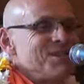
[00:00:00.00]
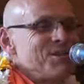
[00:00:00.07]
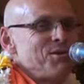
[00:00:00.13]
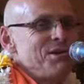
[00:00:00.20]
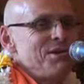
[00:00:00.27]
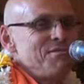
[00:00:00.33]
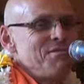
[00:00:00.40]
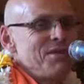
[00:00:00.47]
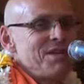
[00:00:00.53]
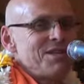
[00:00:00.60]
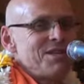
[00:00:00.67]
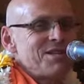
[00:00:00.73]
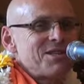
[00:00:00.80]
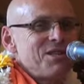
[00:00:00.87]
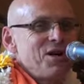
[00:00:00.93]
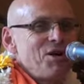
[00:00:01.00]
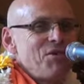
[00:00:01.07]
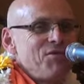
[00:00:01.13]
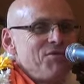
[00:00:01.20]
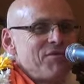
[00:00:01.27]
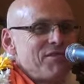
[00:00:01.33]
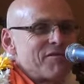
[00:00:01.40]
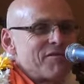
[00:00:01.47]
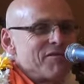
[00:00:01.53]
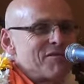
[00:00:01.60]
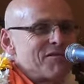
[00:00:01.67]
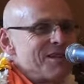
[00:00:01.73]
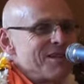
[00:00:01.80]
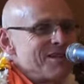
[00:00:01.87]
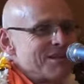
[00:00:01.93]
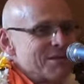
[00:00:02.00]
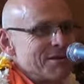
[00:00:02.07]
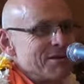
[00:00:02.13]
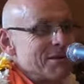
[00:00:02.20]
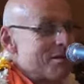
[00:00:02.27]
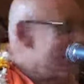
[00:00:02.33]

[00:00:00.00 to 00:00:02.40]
so it, it's a whole different thing.